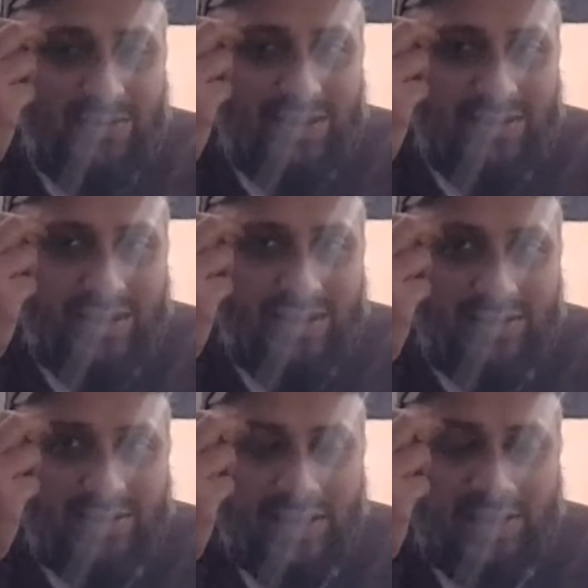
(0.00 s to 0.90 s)
these
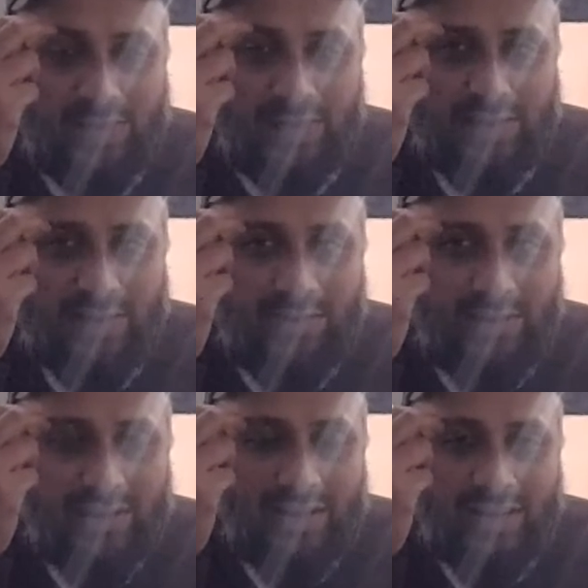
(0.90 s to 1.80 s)
other Sainsbury's
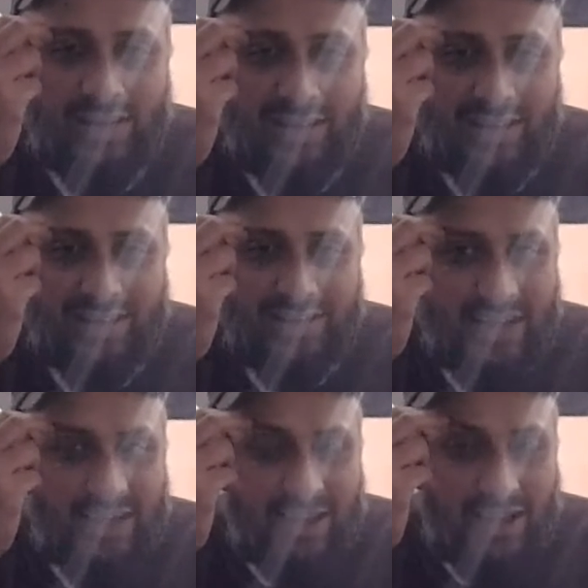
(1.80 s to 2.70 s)
cola. Is
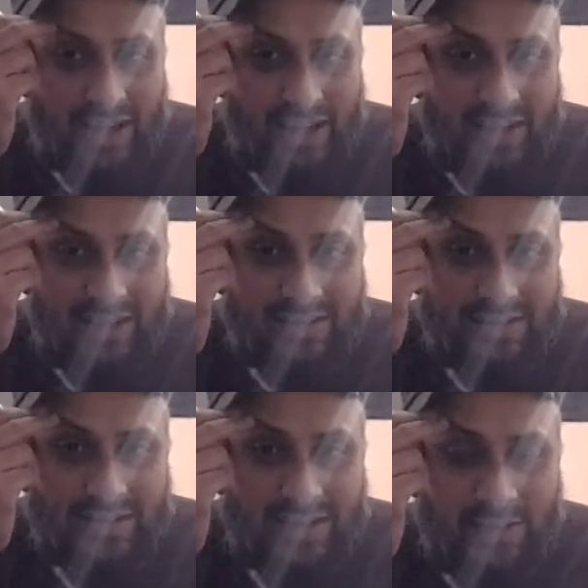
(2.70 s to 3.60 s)
it like that?
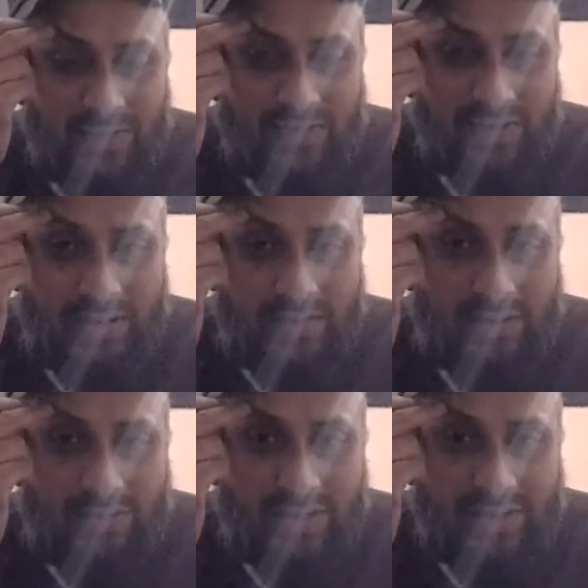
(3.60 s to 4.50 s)
It's the same drink but with a